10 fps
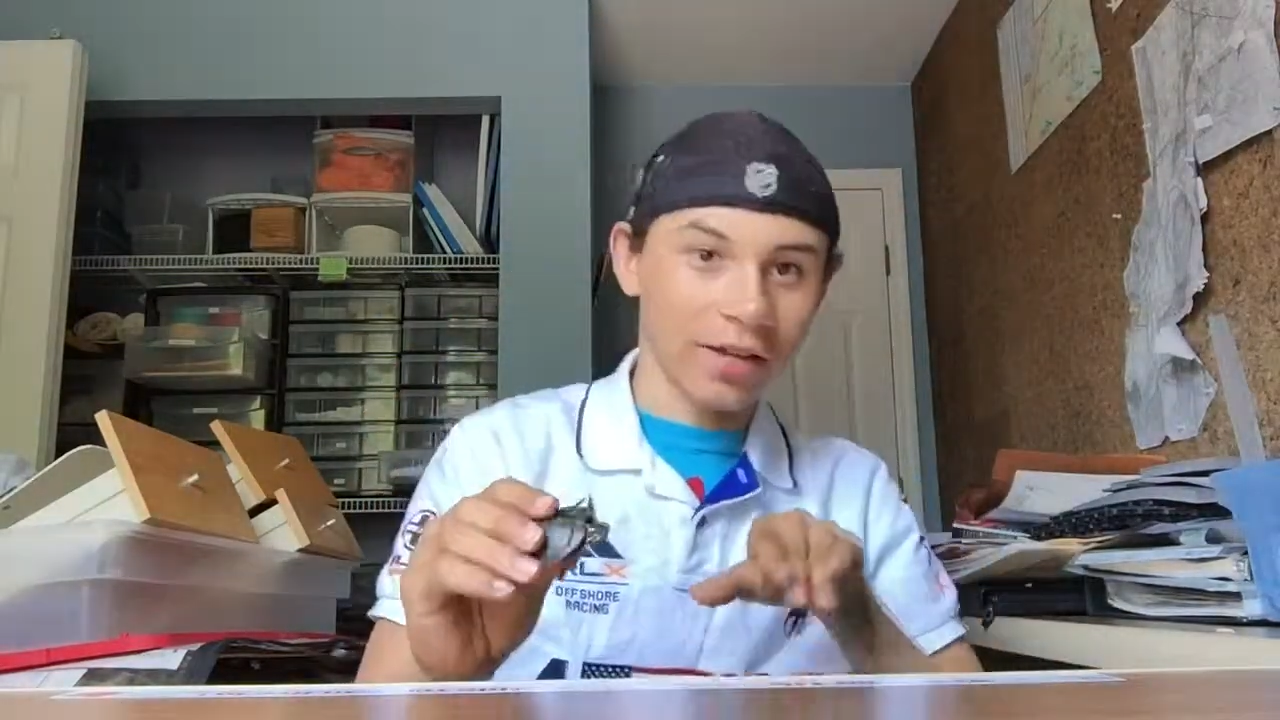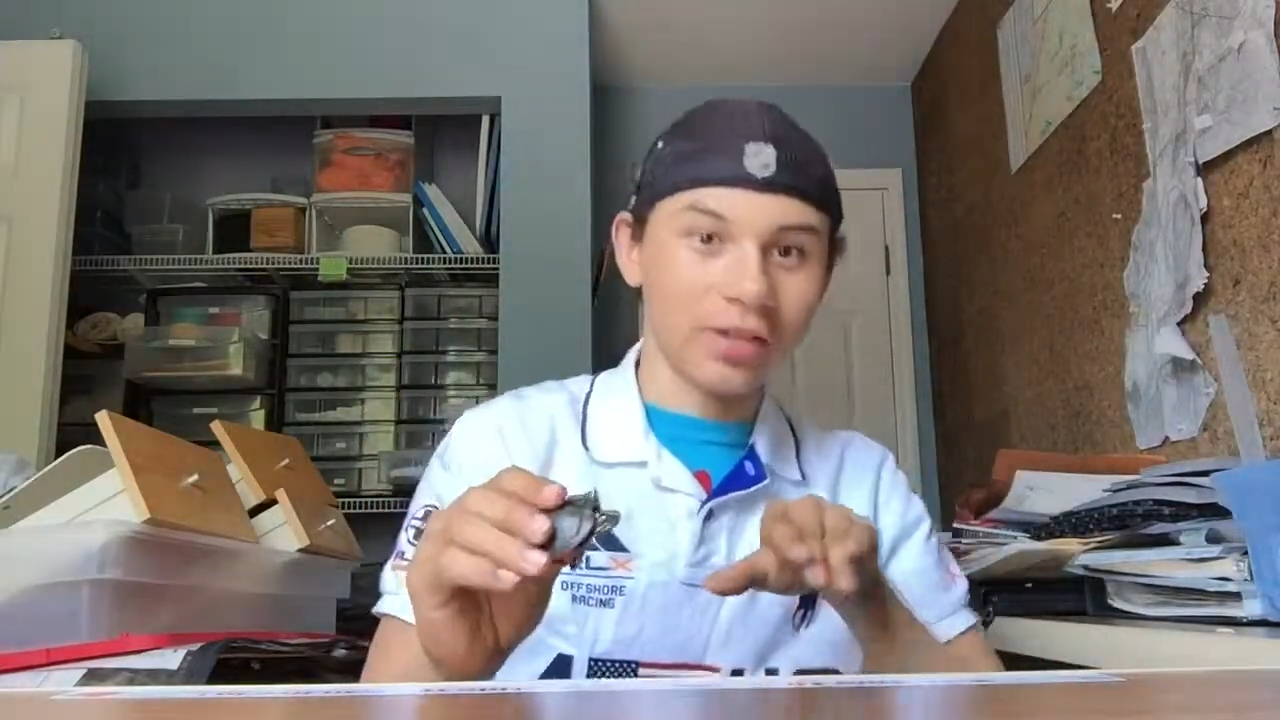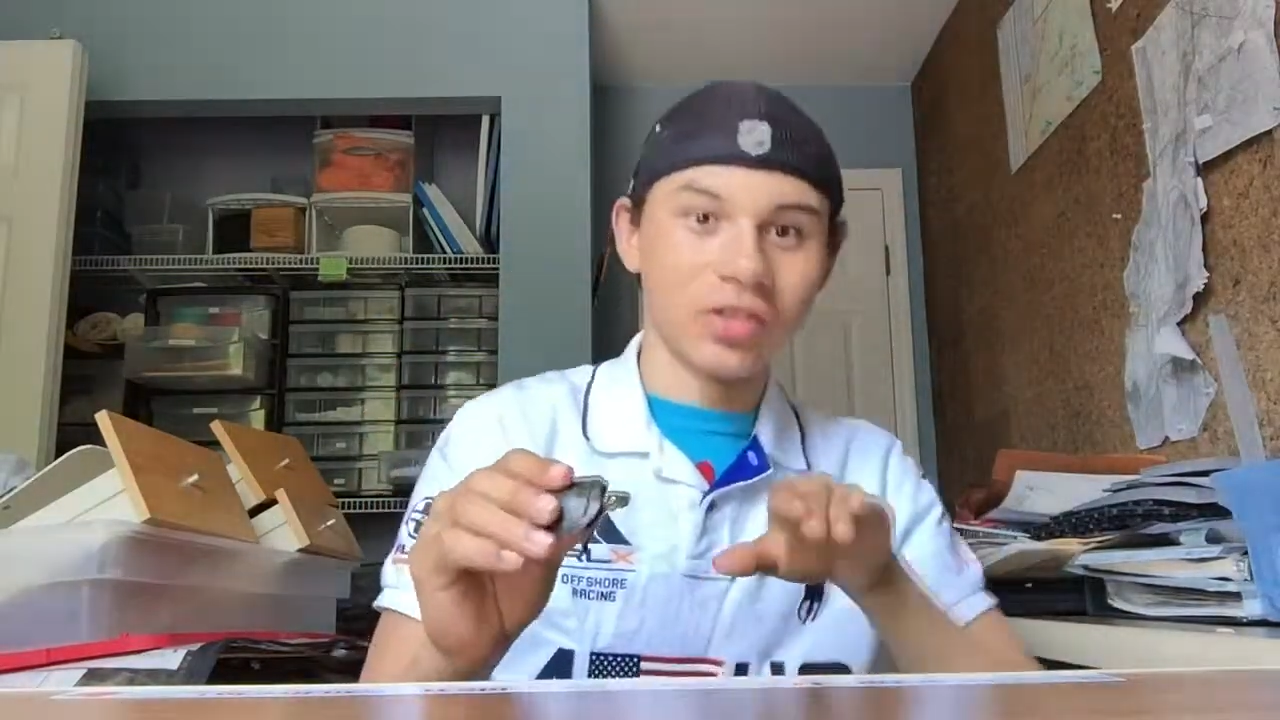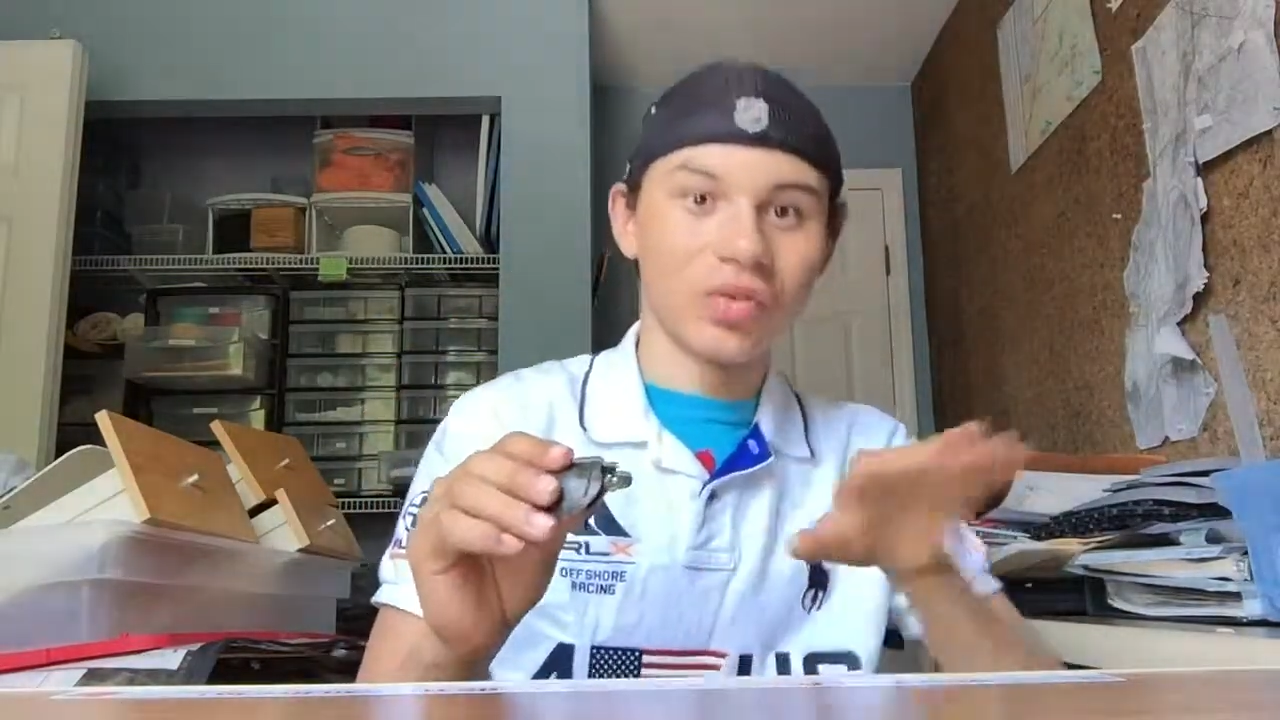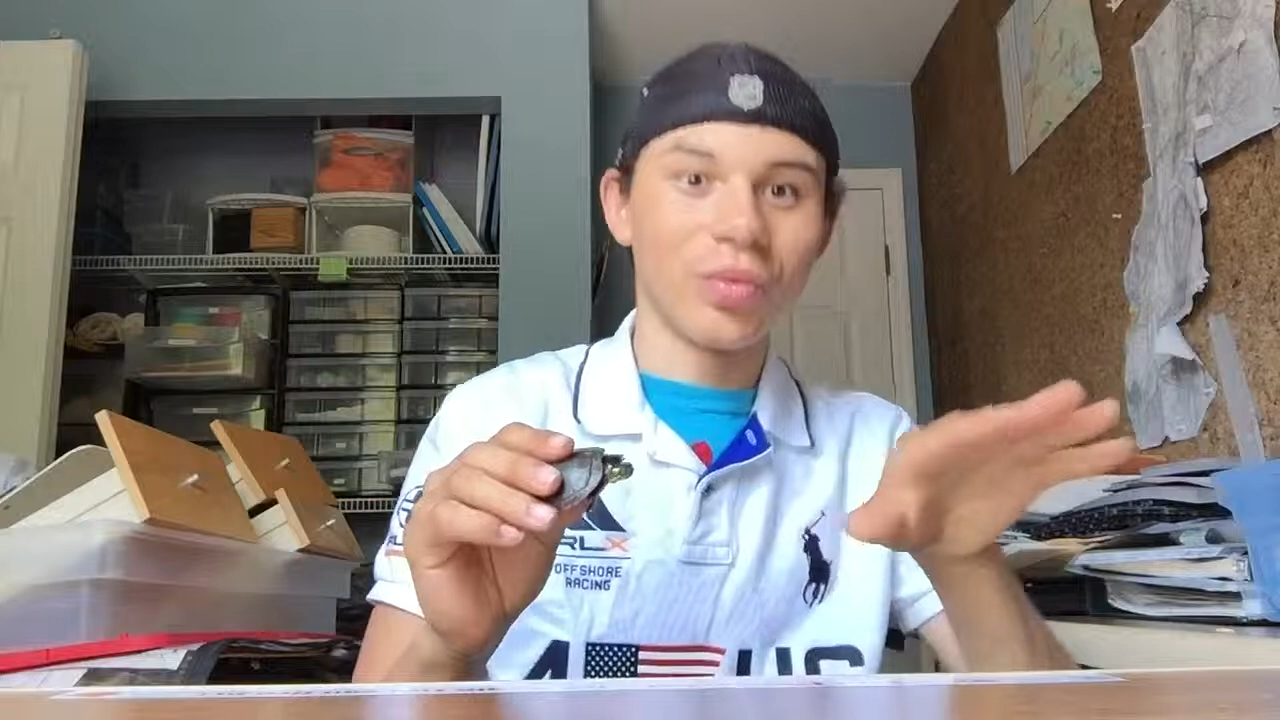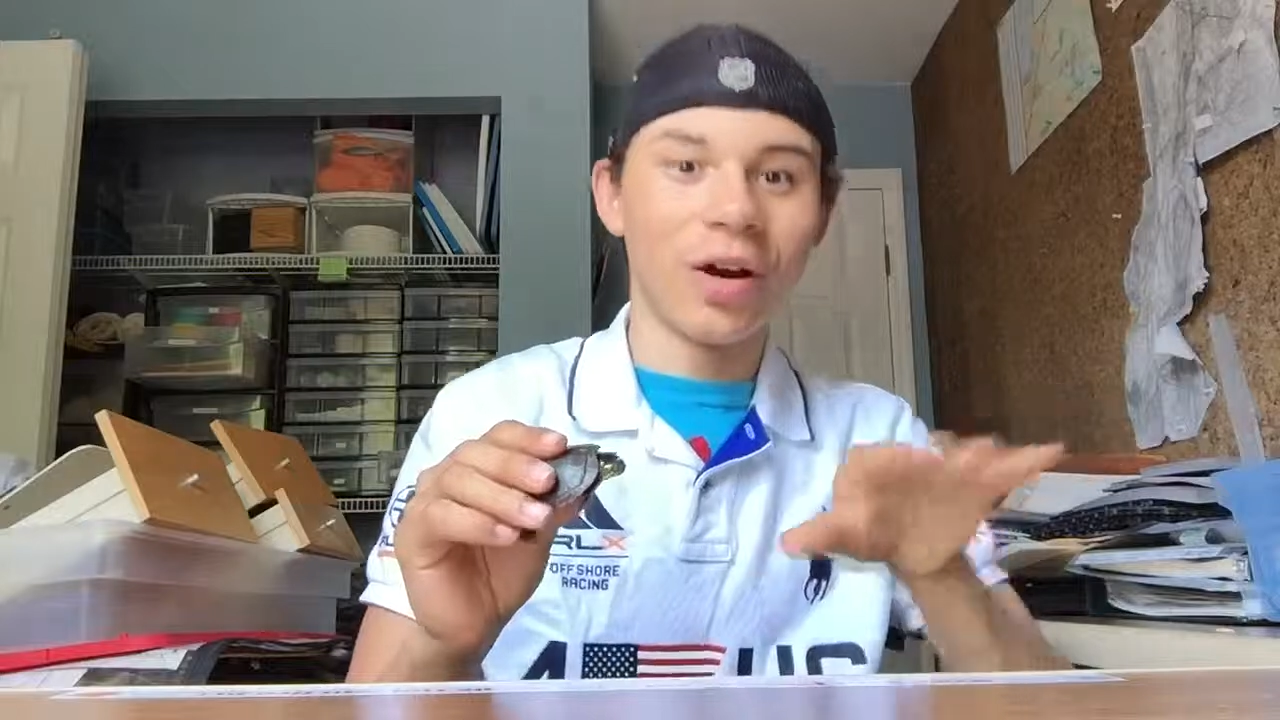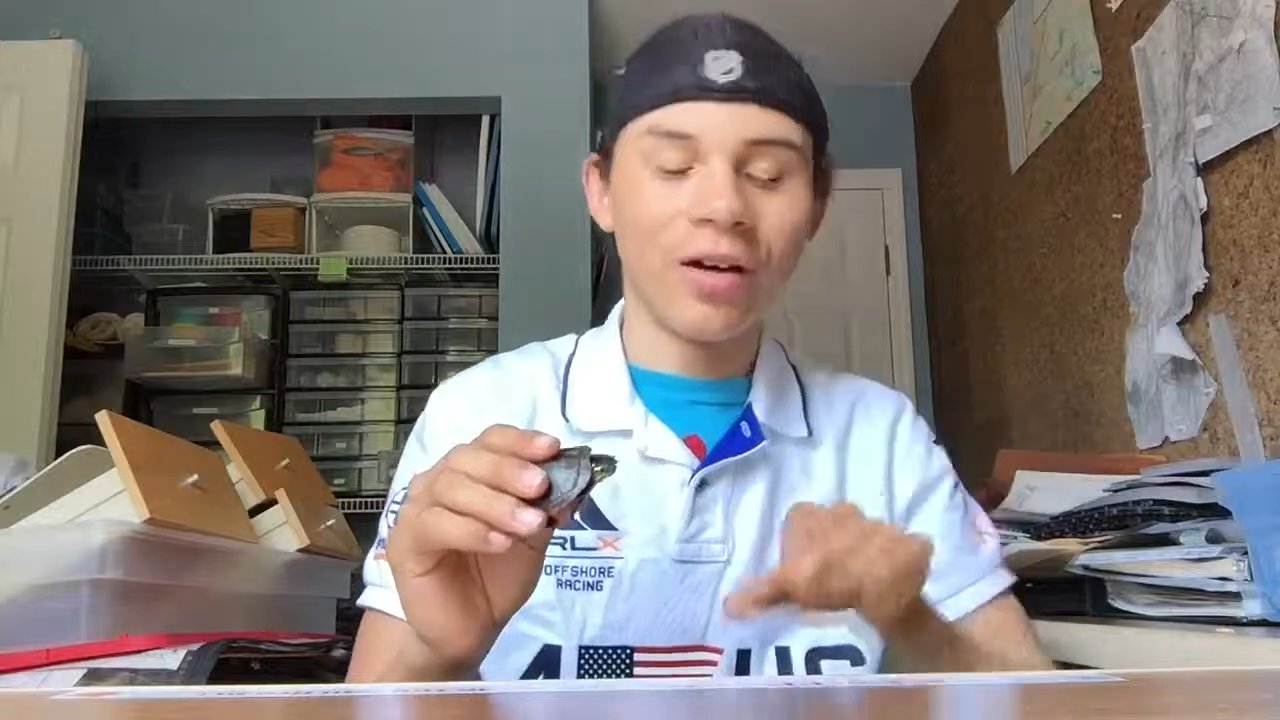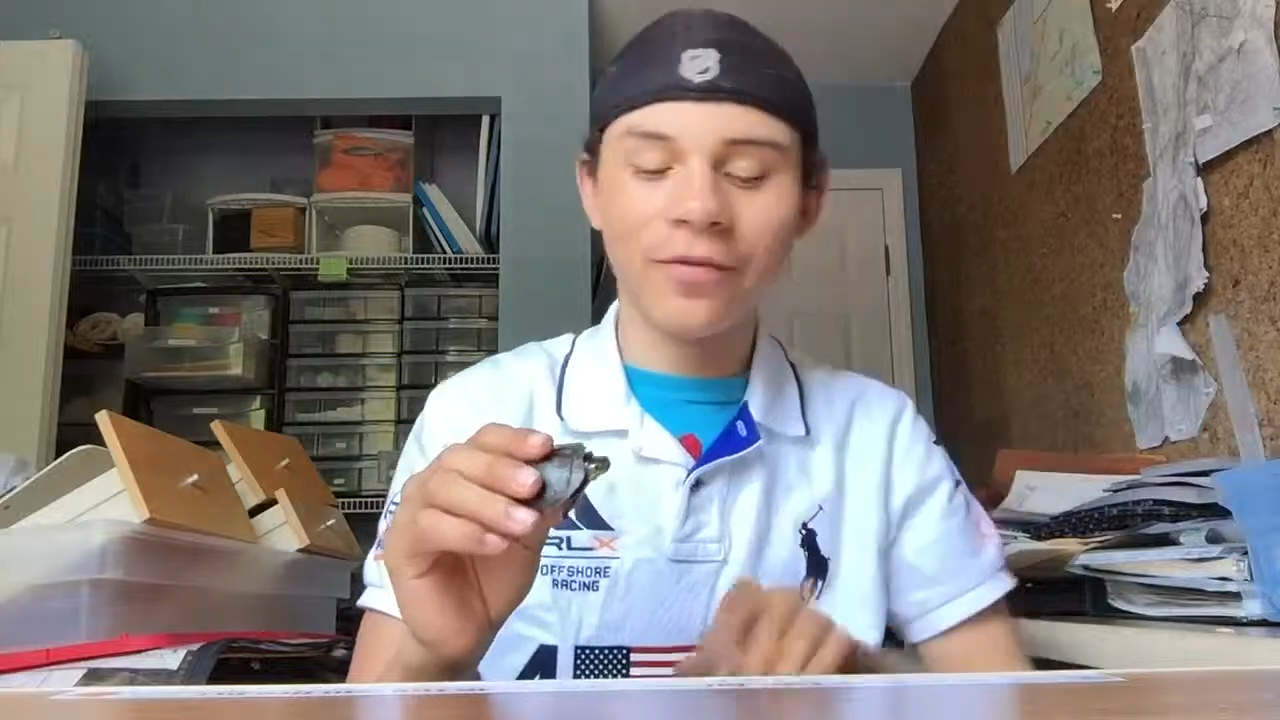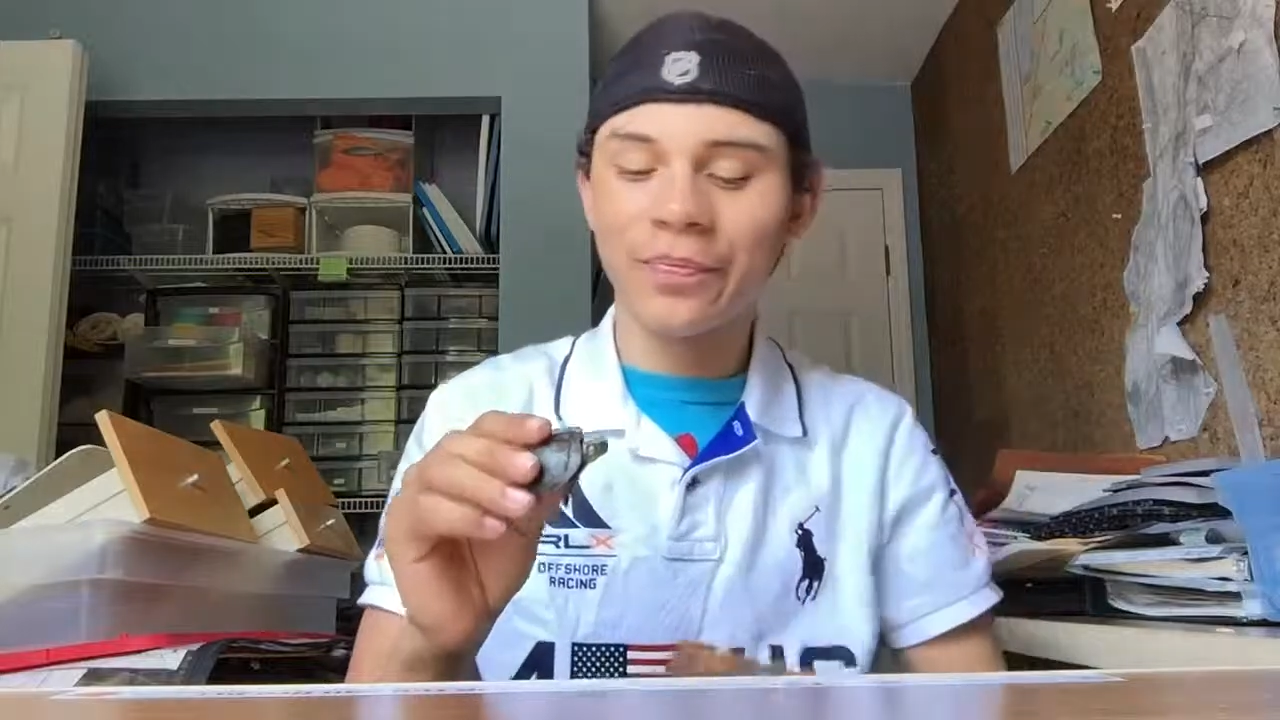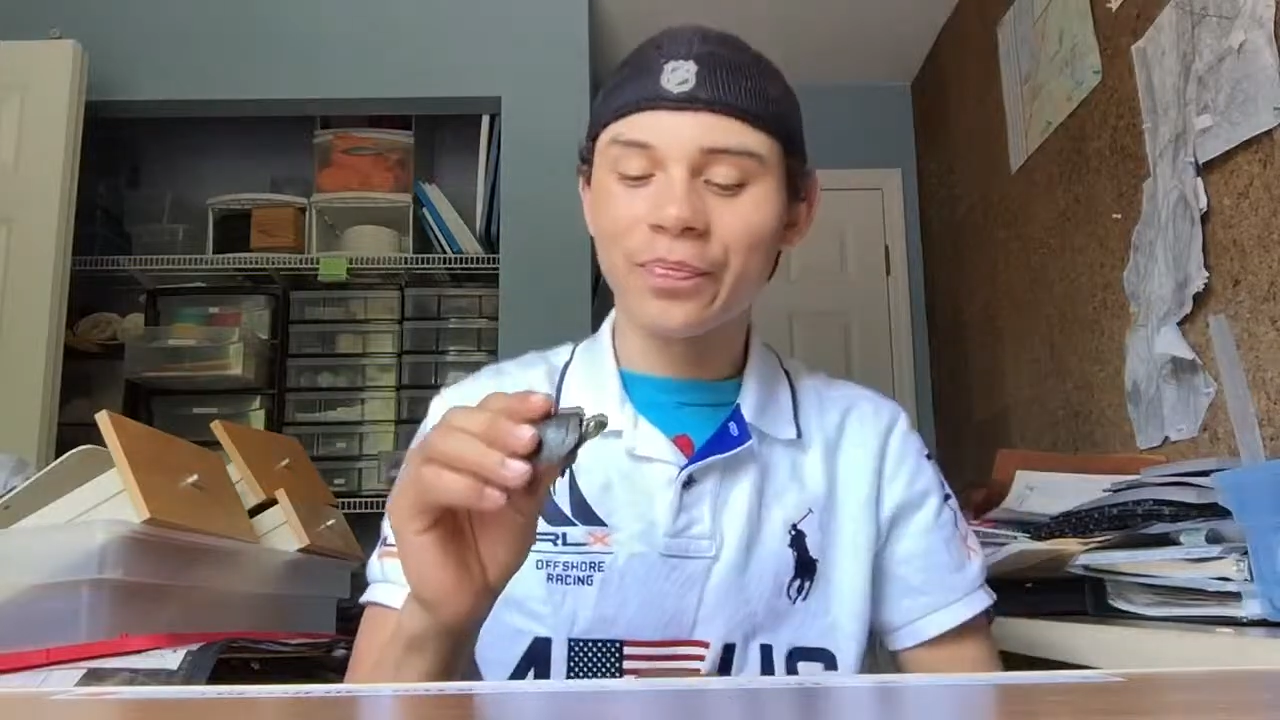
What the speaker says: and swim off.